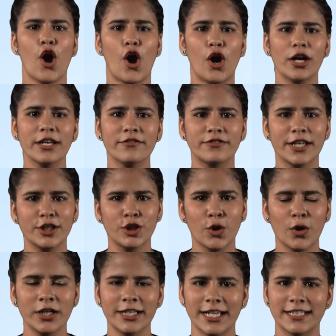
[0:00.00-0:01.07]
or if they
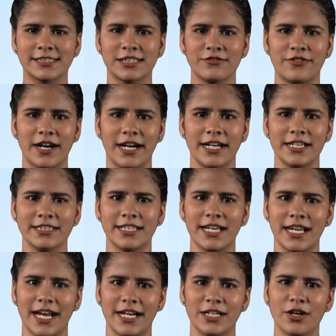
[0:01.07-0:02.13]
don't testify,
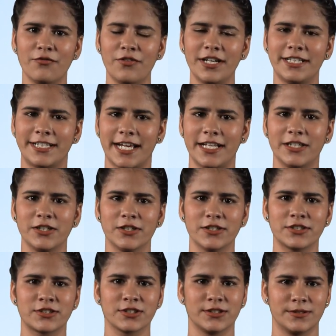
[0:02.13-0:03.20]
they'll end up with ten
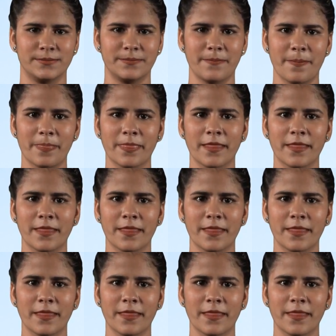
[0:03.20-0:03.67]
years term.